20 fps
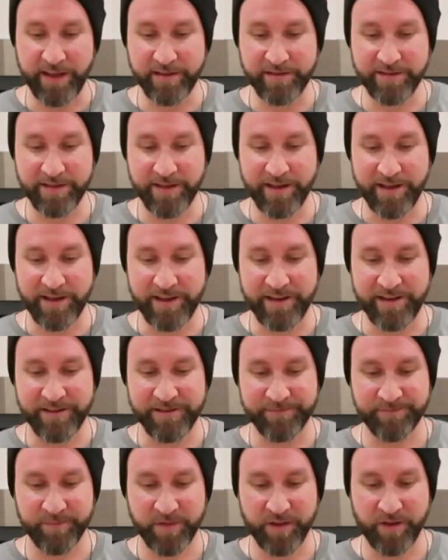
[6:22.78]
He's
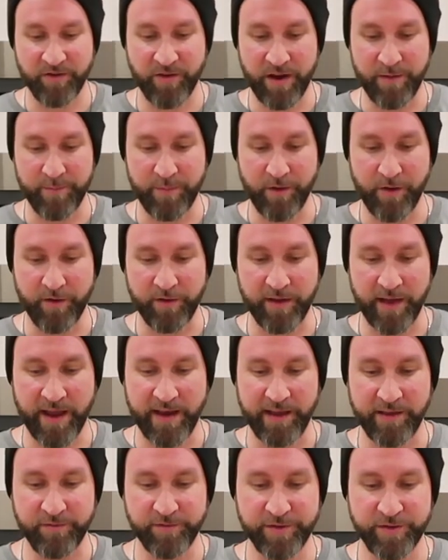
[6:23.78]
a great bloke,
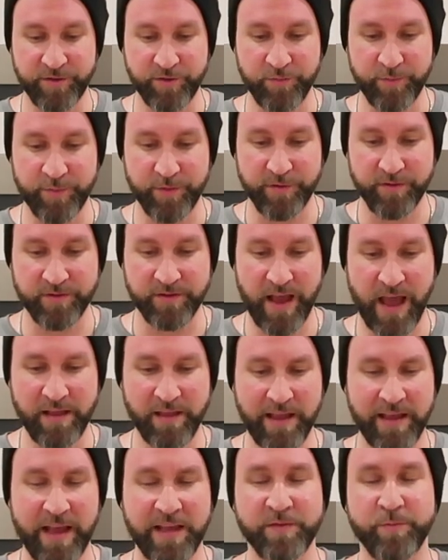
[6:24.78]
and he's super. I
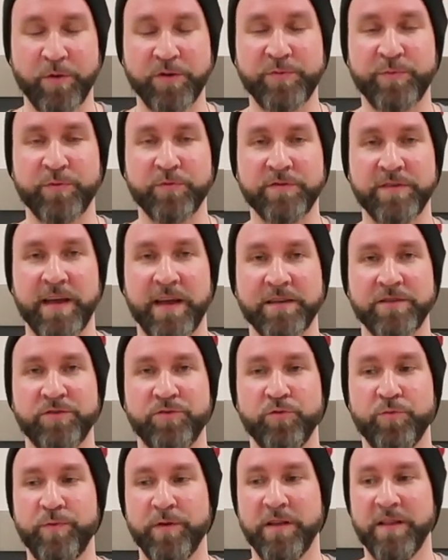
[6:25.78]
like as most brewers are
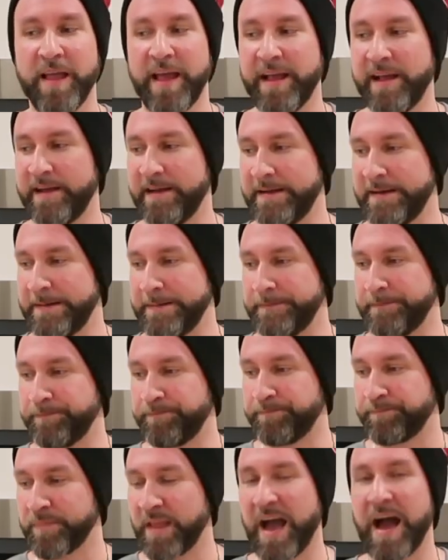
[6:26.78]
super like
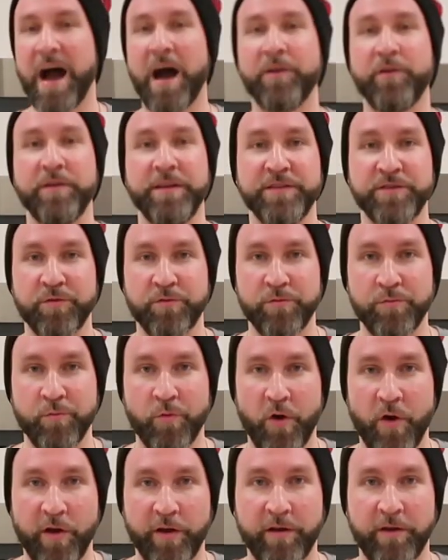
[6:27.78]
um, hard on his own
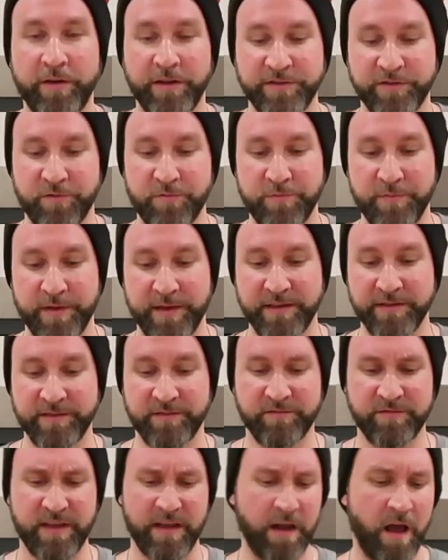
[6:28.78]
work, on his own beers.
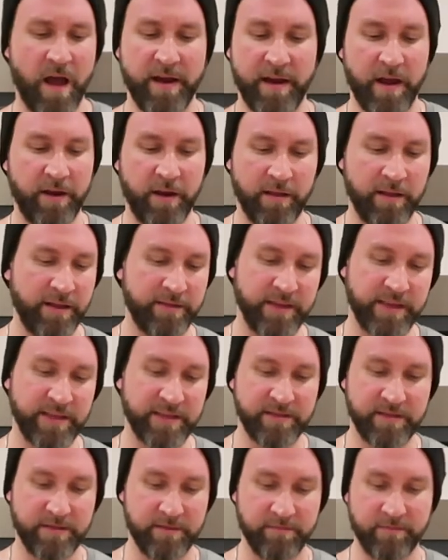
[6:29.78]
He was like, "Oh no, I don't like
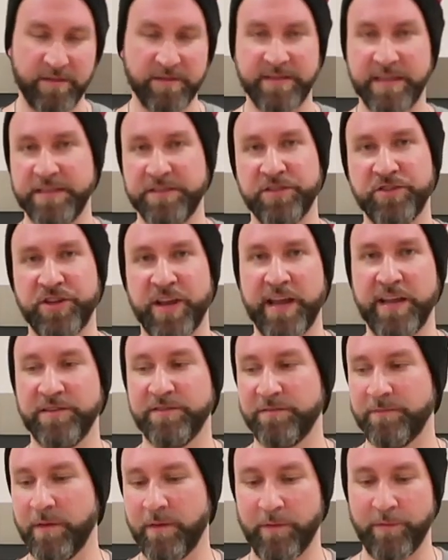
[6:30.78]
this. This needs to
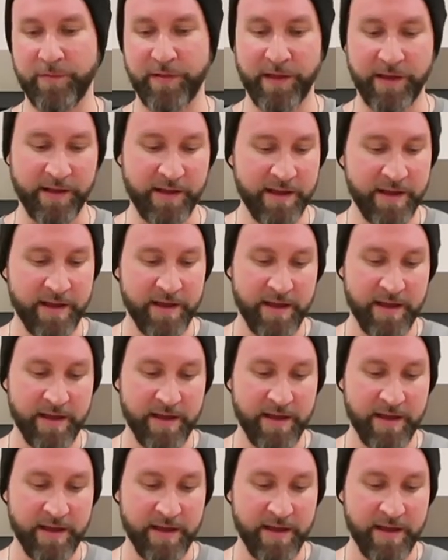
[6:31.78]
change," and blah blah blah.